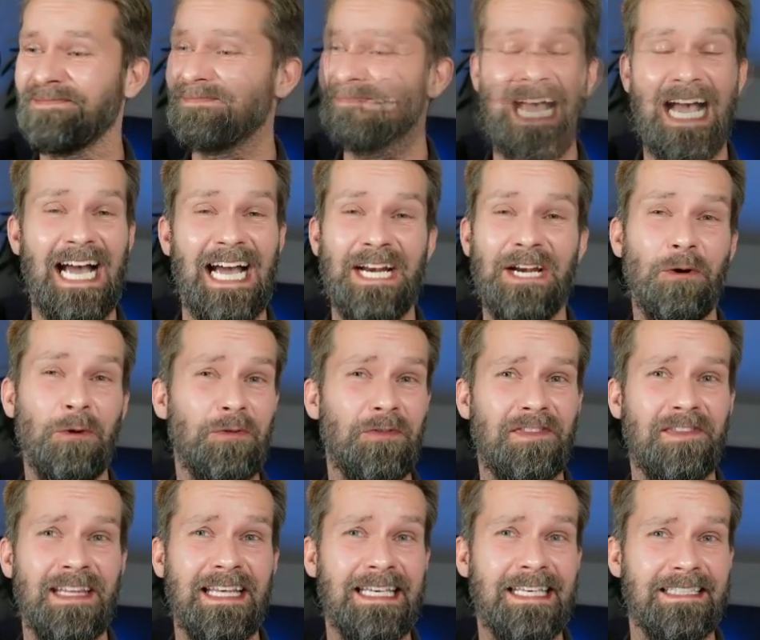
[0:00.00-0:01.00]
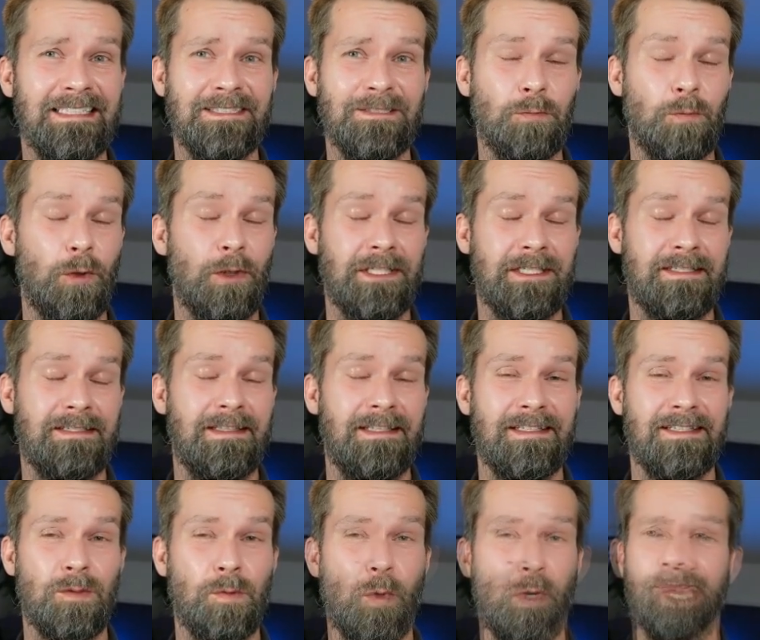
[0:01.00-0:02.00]
I don't think it works
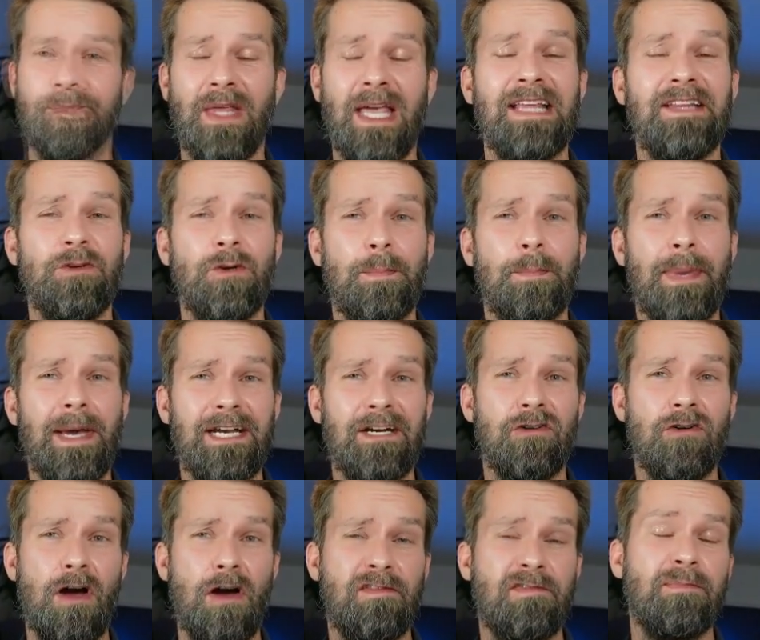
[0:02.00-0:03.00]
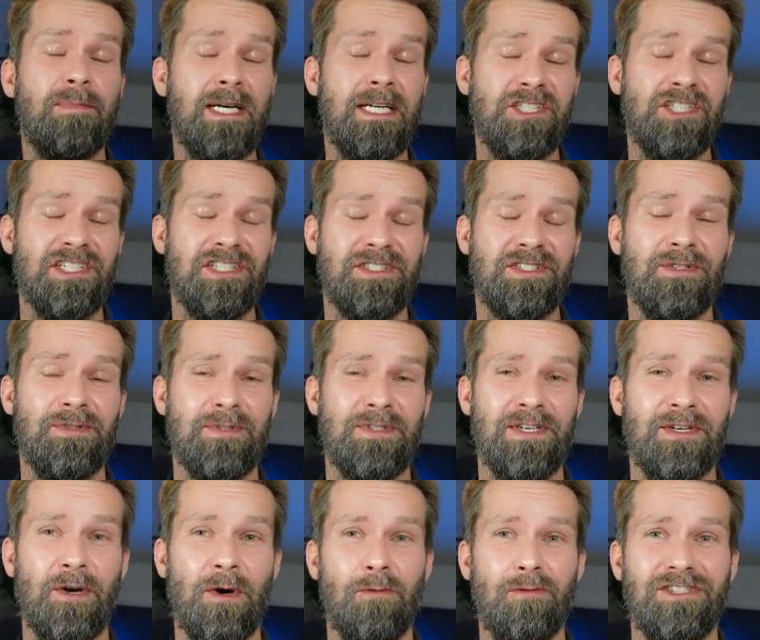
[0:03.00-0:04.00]
this way. And you're better off by just
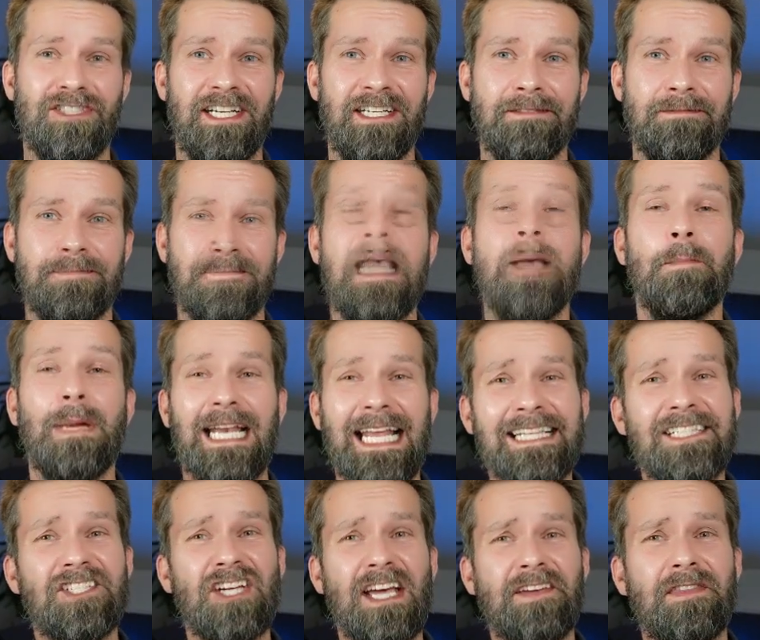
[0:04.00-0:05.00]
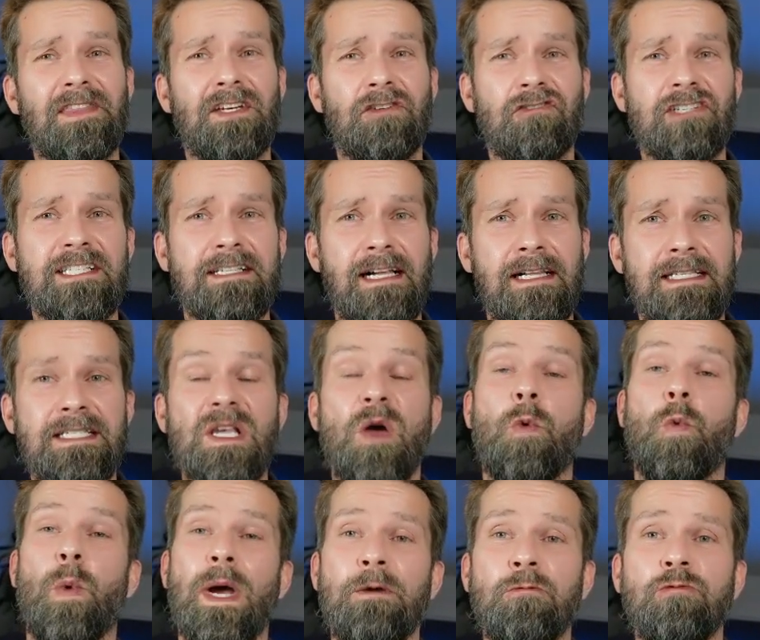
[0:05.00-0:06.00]
using CodeGen. But let's check the results
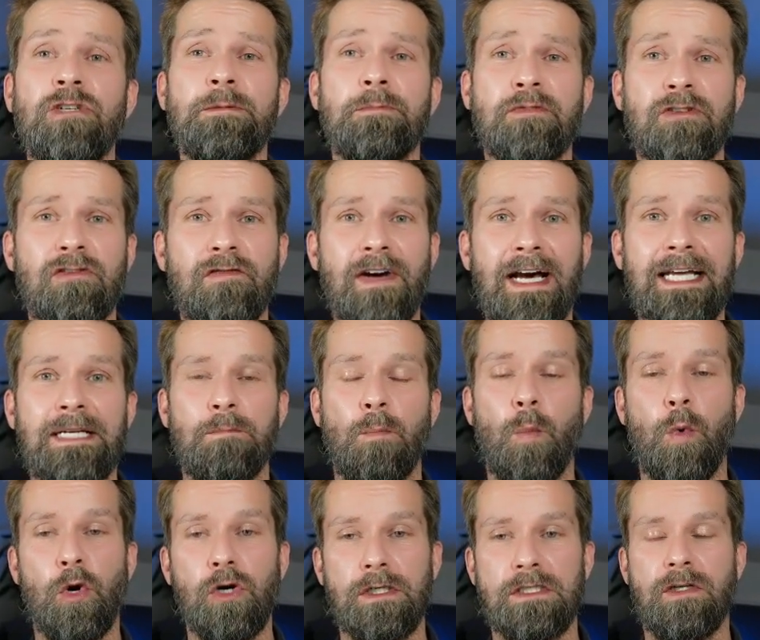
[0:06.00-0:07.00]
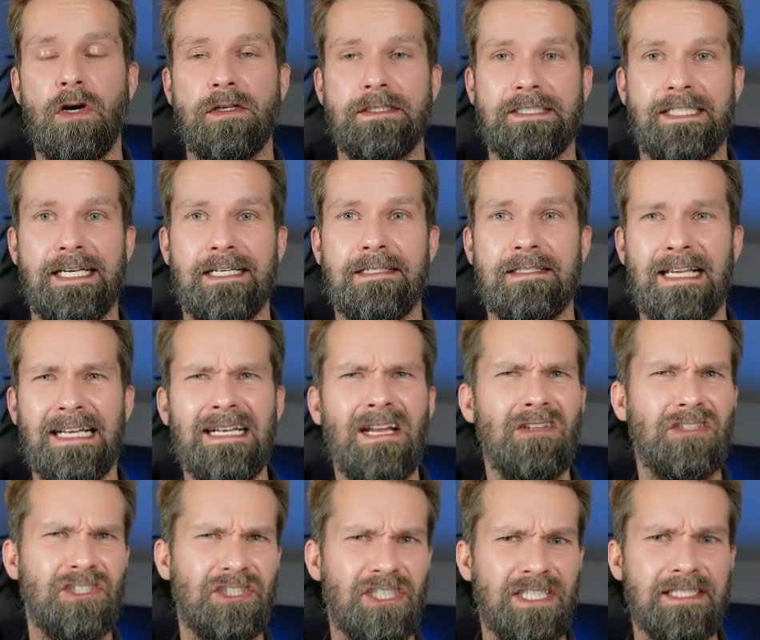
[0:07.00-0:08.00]
when we provide more context and
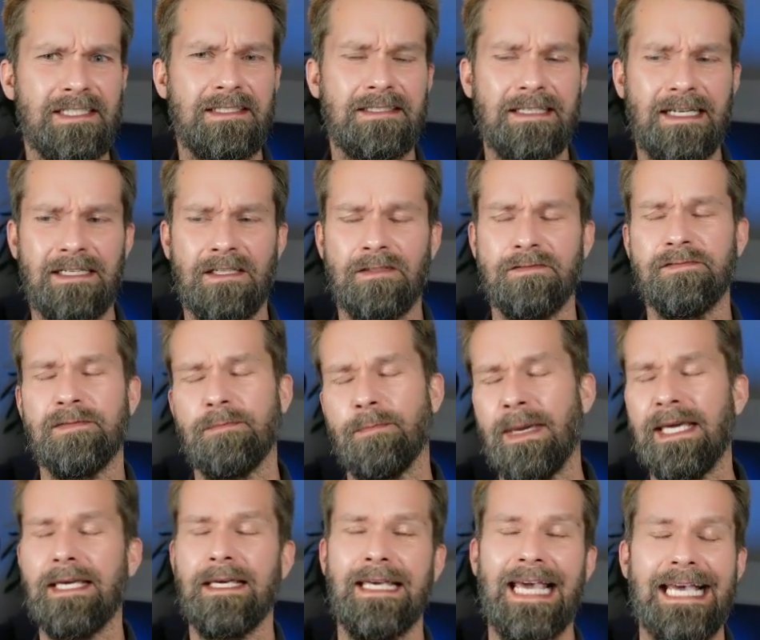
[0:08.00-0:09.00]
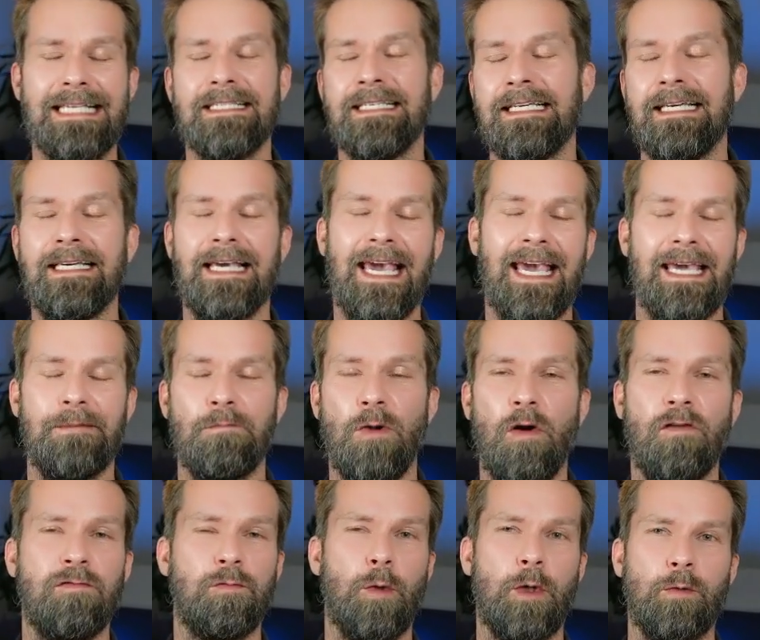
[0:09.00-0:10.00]
not just kind of make a guessing game
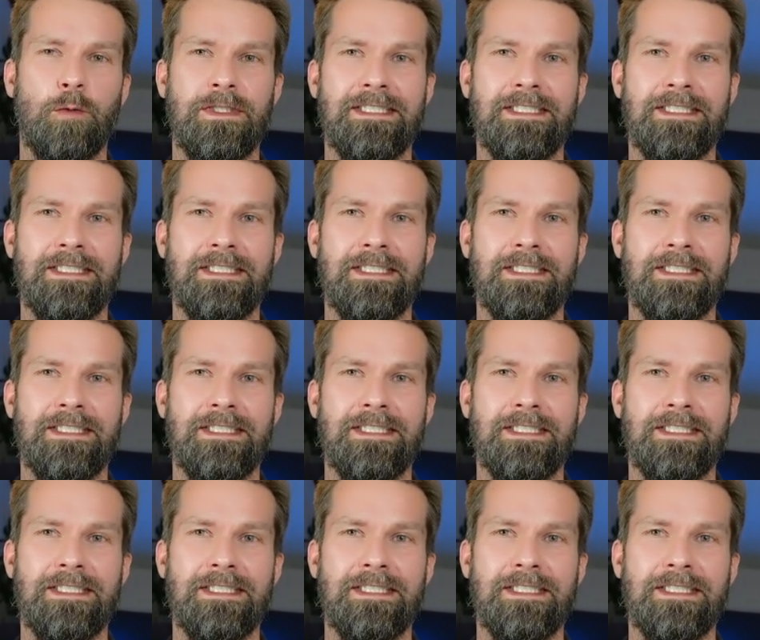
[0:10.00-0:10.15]
of what we're